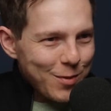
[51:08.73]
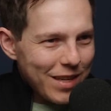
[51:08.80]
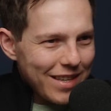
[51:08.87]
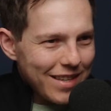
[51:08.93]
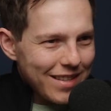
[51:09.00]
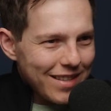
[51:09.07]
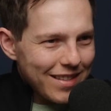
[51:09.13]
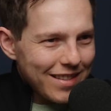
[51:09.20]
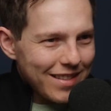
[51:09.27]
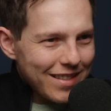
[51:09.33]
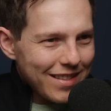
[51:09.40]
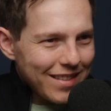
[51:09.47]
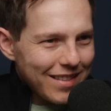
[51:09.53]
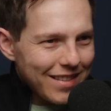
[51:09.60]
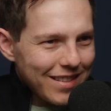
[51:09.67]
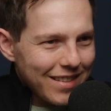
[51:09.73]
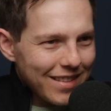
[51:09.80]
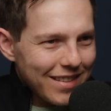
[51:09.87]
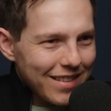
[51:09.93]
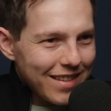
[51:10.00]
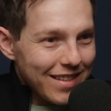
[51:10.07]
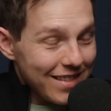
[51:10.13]
a week oh that's not
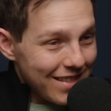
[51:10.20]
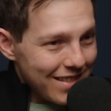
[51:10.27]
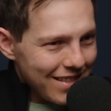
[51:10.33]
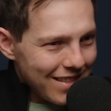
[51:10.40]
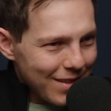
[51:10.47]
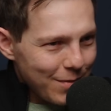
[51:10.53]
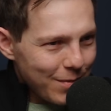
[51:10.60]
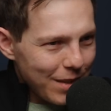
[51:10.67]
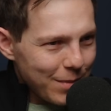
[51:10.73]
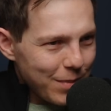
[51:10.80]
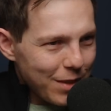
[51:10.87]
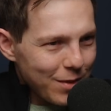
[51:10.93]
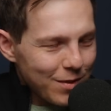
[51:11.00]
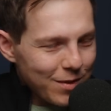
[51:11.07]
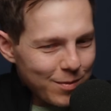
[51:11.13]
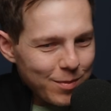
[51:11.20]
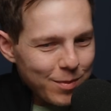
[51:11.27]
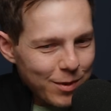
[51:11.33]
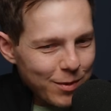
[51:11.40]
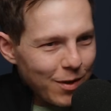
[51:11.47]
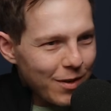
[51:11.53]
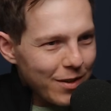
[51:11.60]
much is it yeah. but but they're
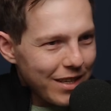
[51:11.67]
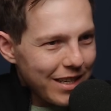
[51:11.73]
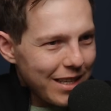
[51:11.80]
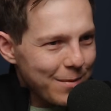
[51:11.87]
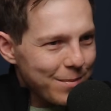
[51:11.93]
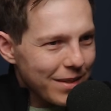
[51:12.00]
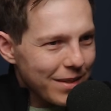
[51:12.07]
they're all you can eat